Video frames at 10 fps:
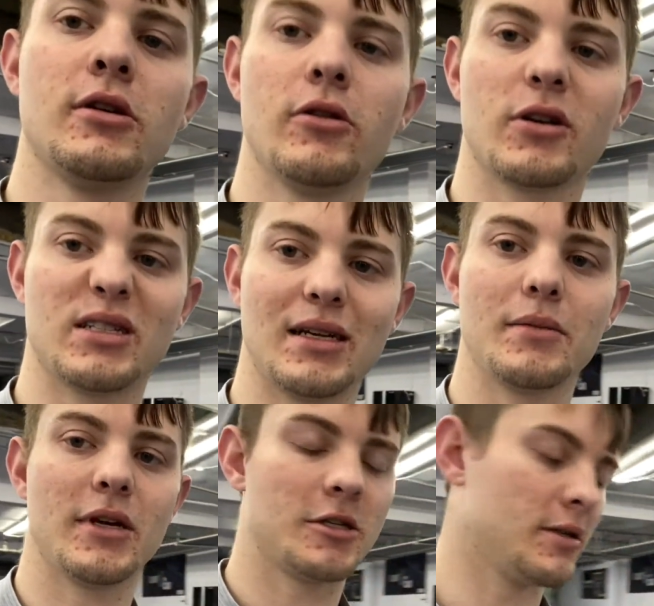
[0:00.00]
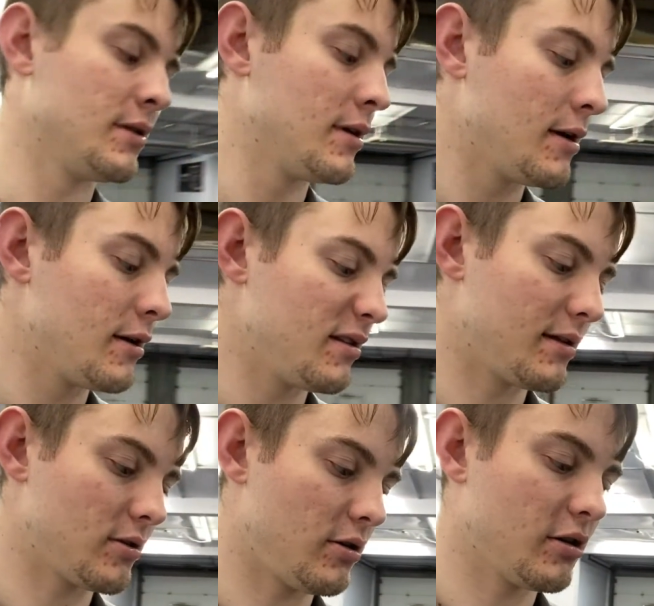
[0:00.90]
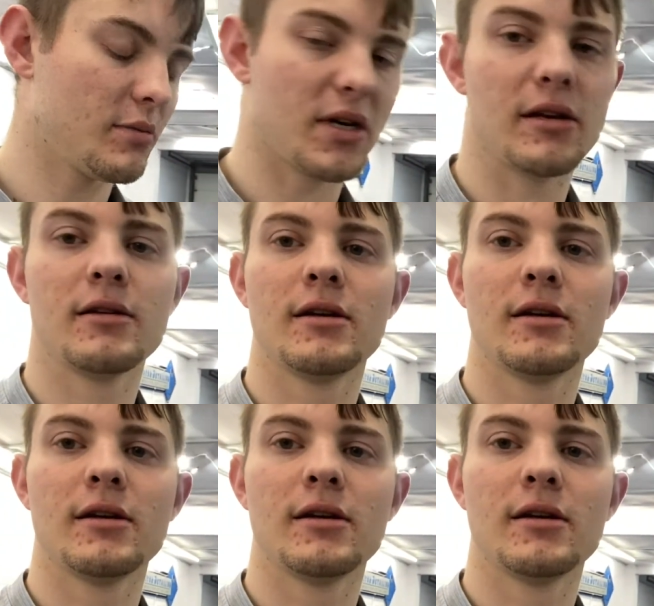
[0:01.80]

or contamination that's on your mitt,